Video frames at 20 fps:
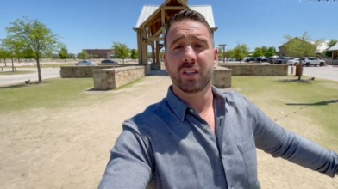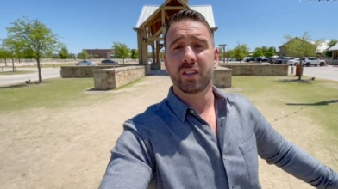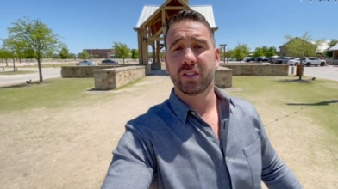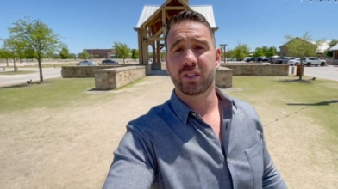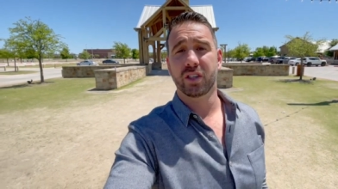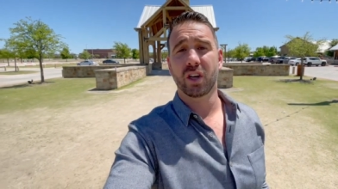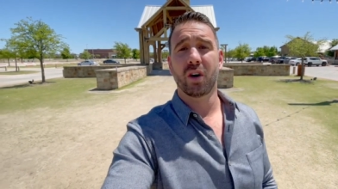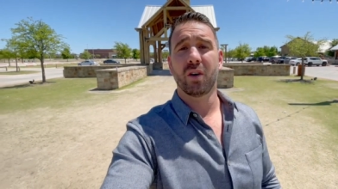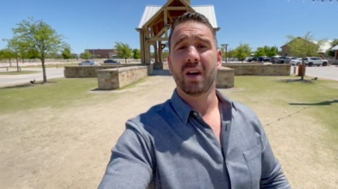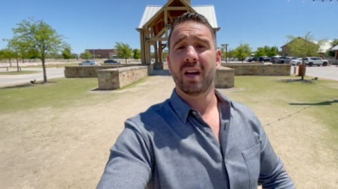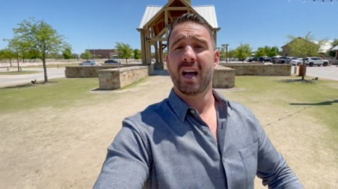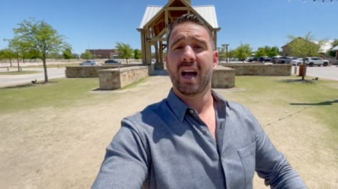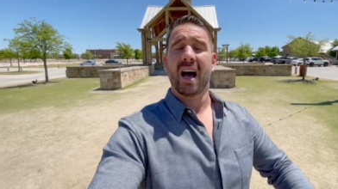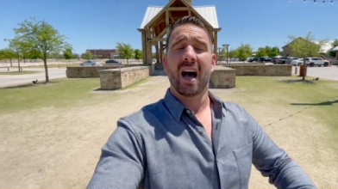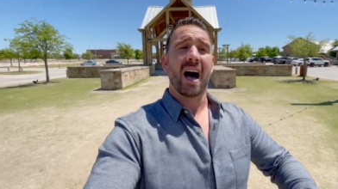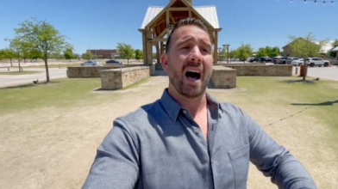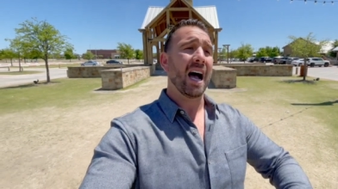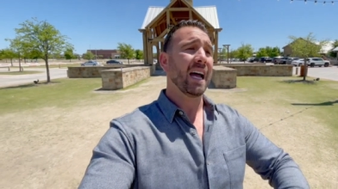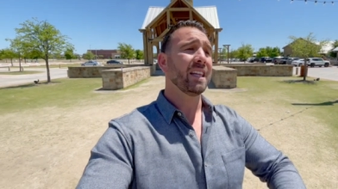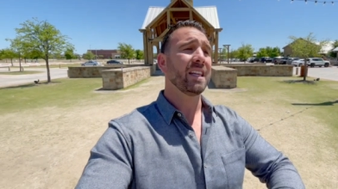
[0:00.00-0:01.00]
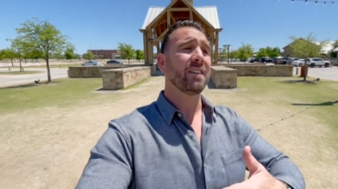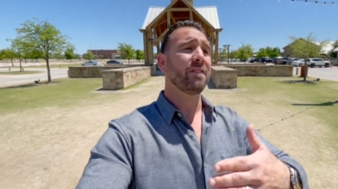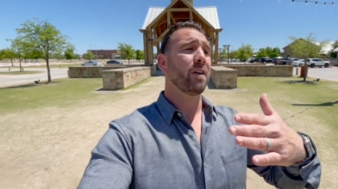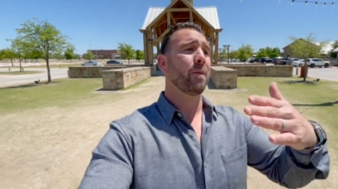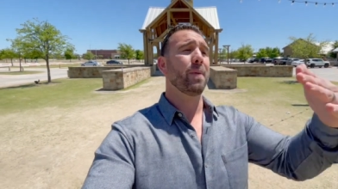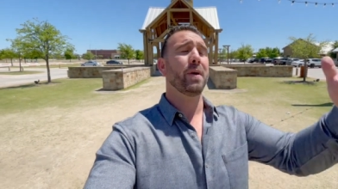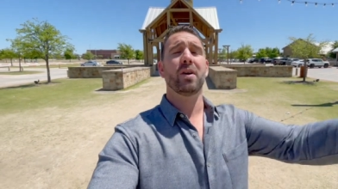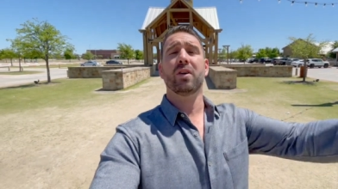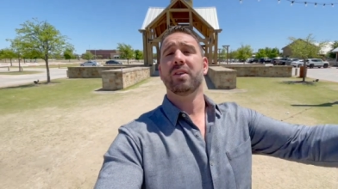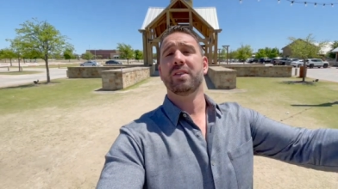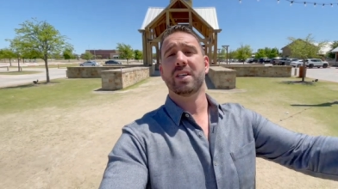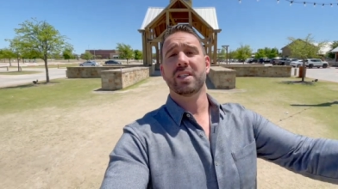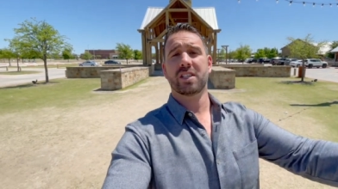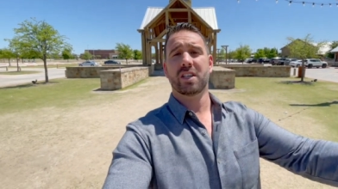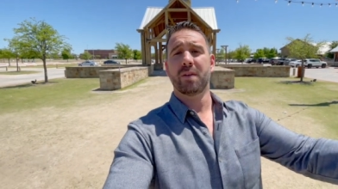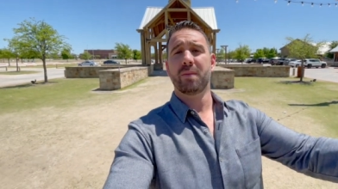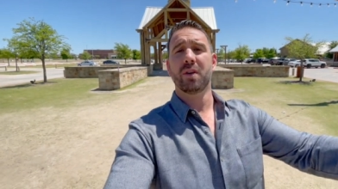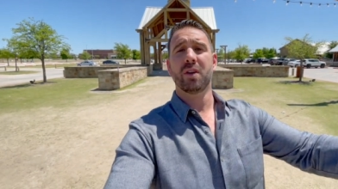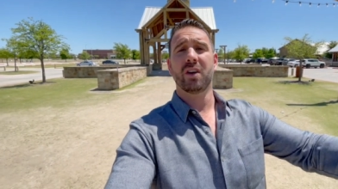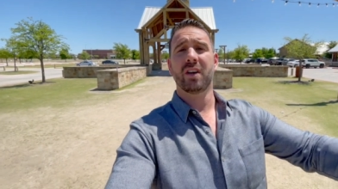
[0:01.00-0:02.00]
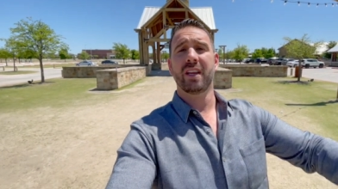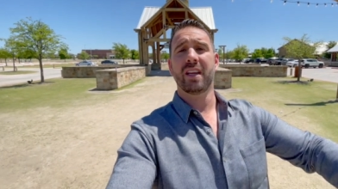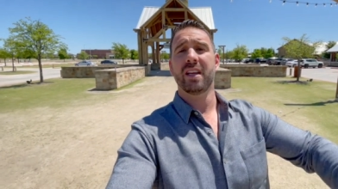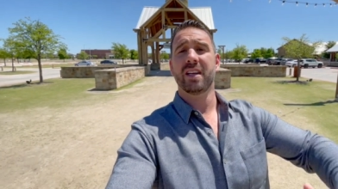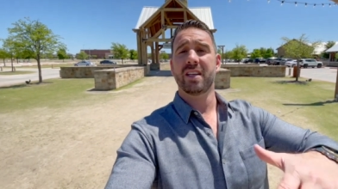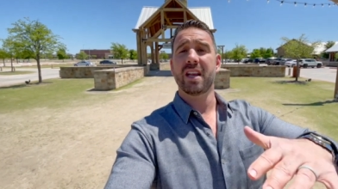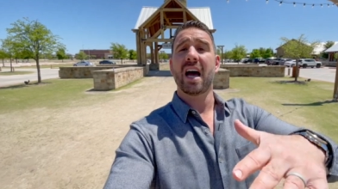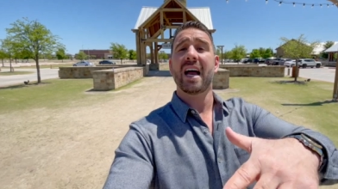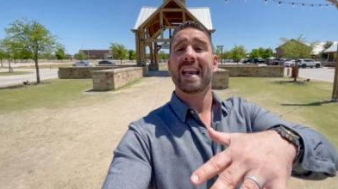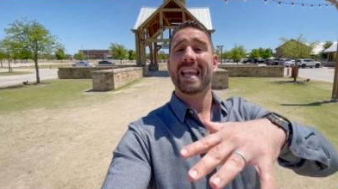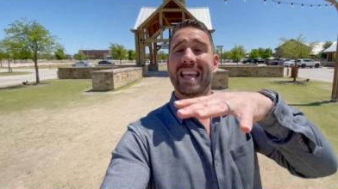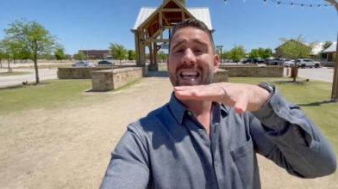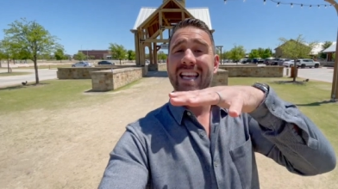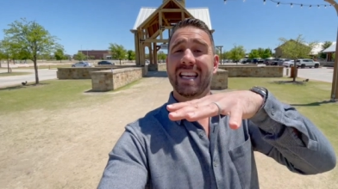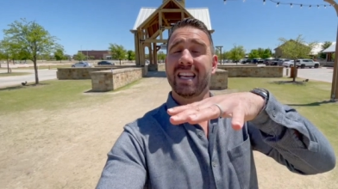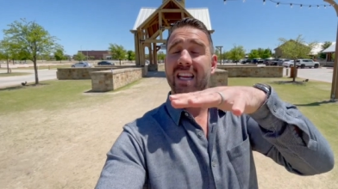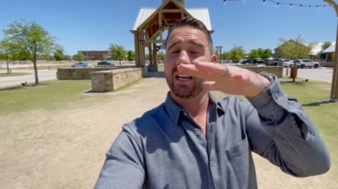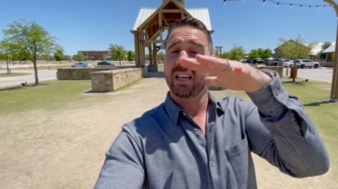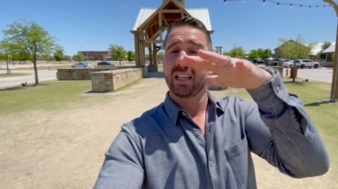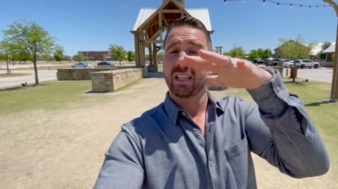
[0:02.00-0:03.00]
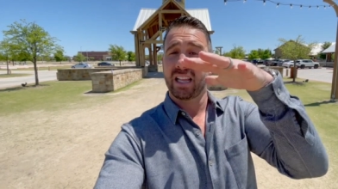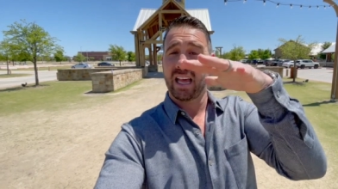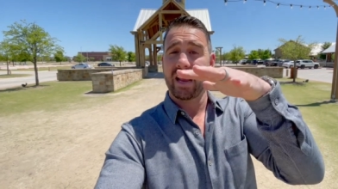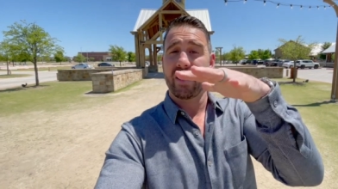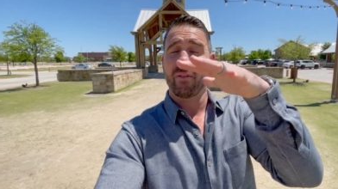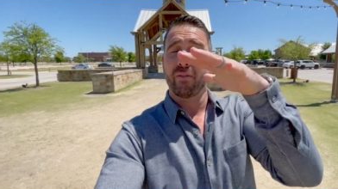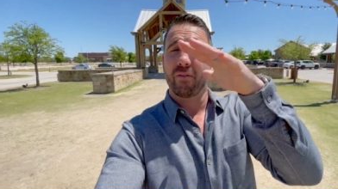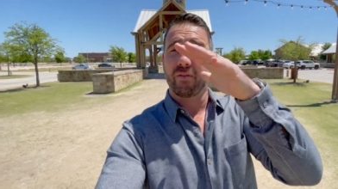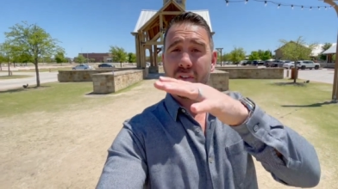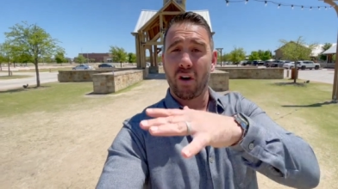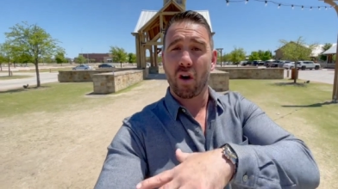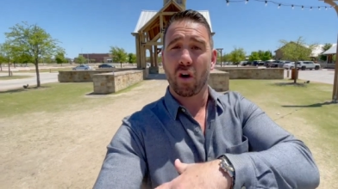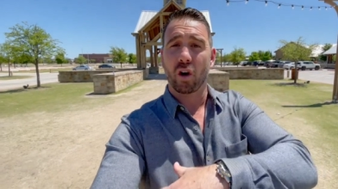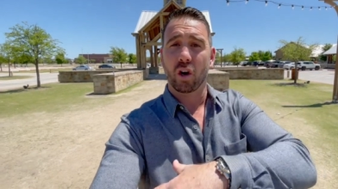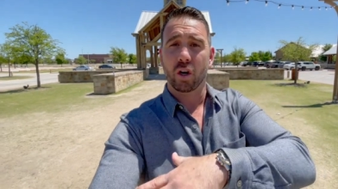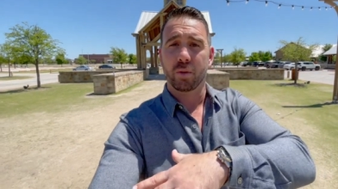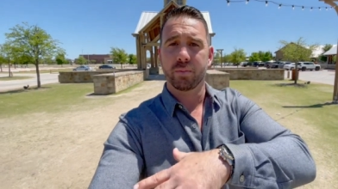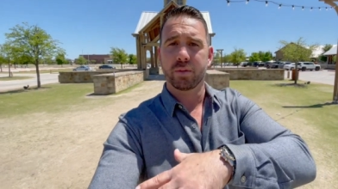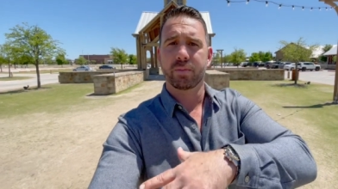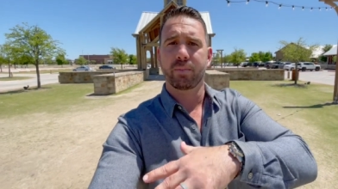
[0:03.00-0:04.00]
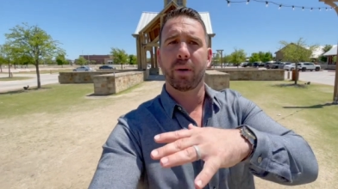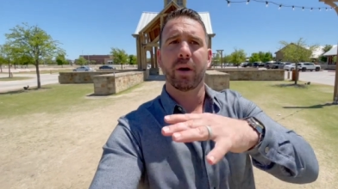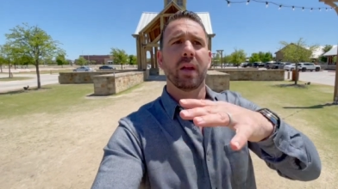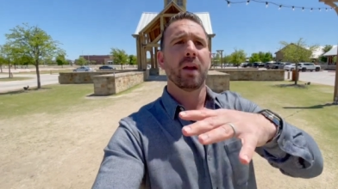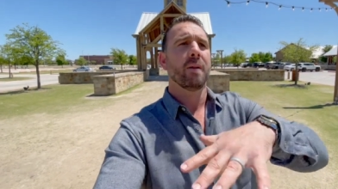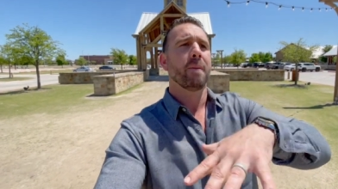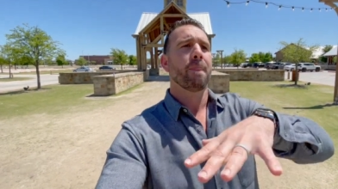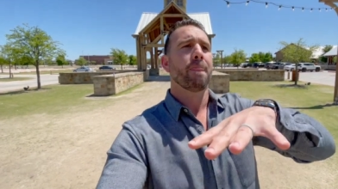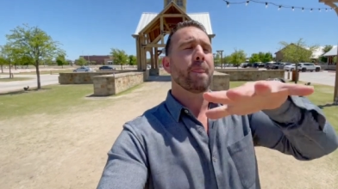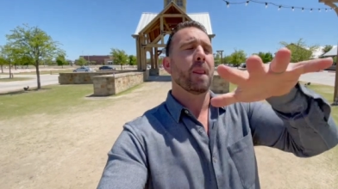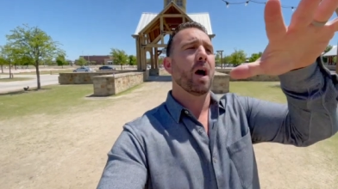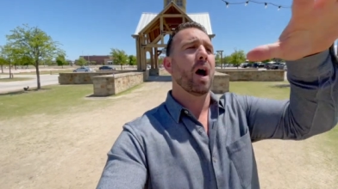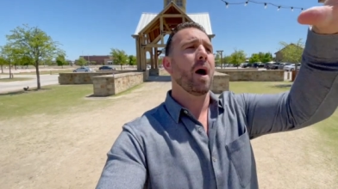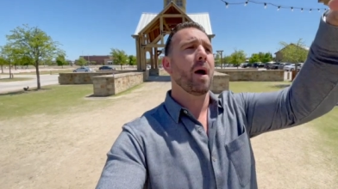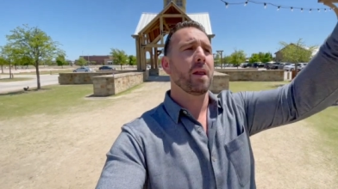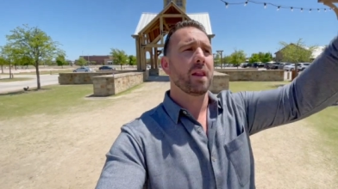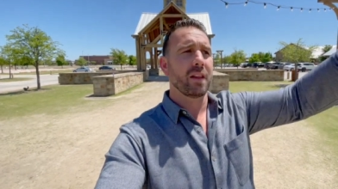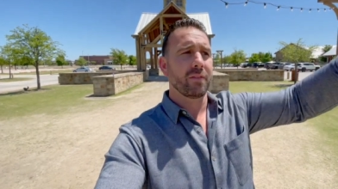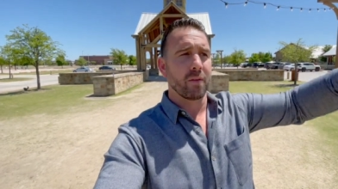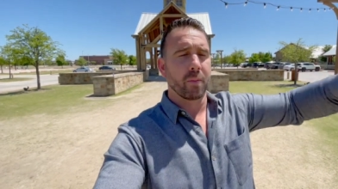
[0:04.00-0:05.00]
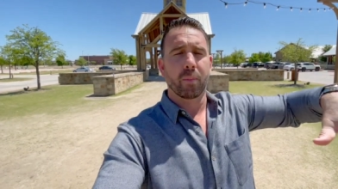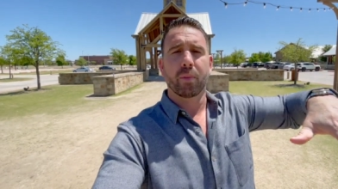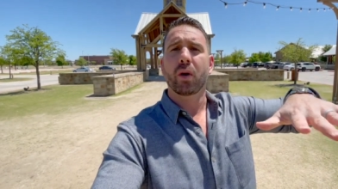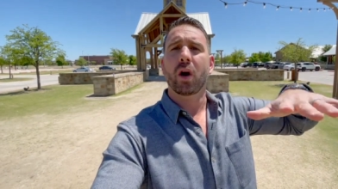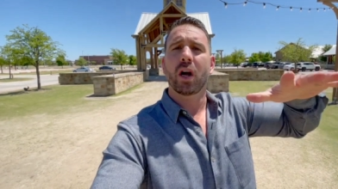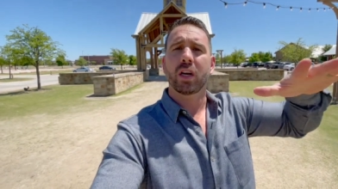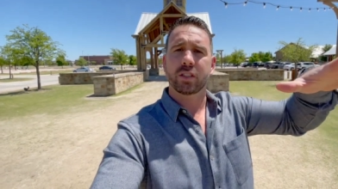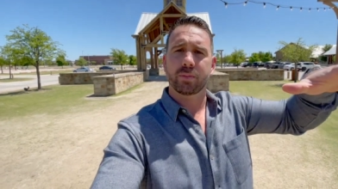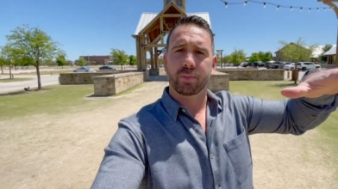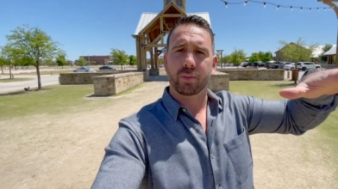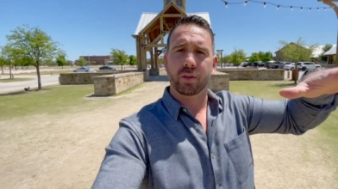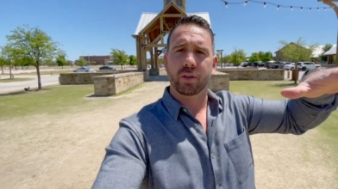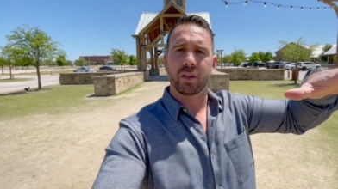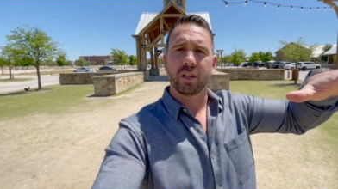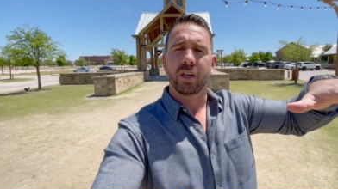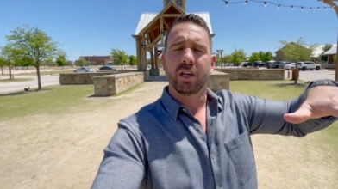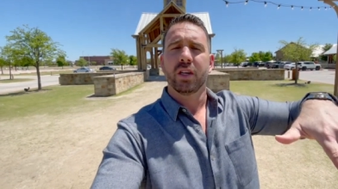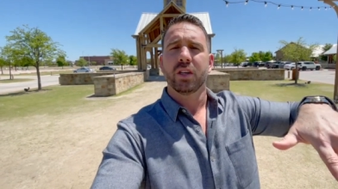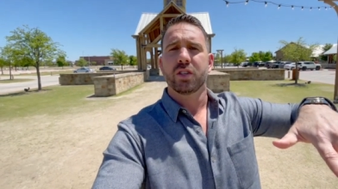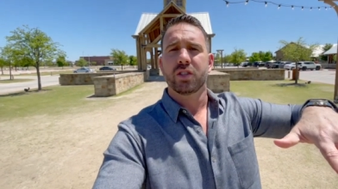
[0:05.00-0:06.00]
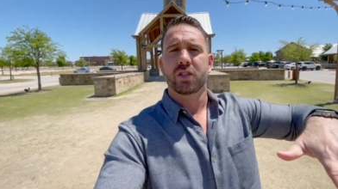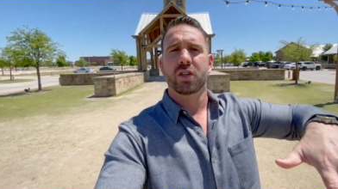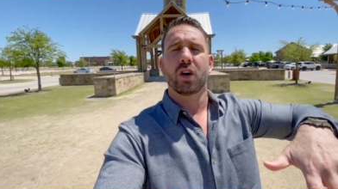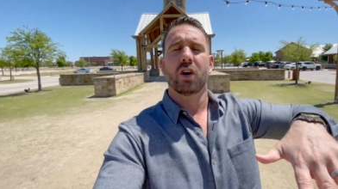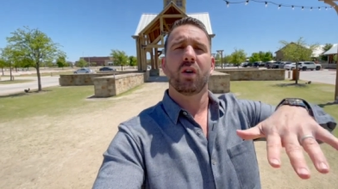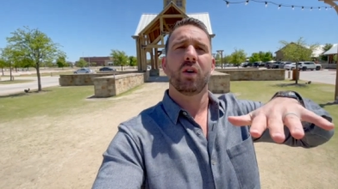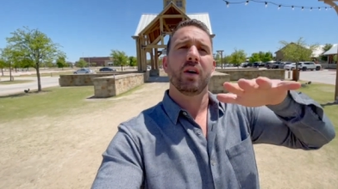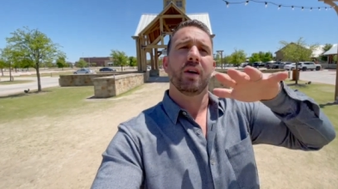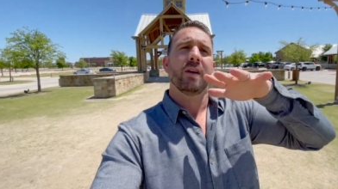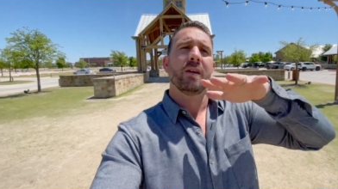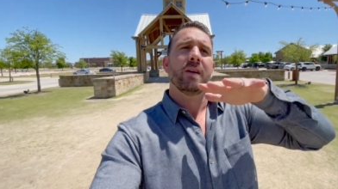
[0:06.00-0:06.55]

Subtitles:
So I live up here in this community, not in Light Farms, but I live in Prosper, so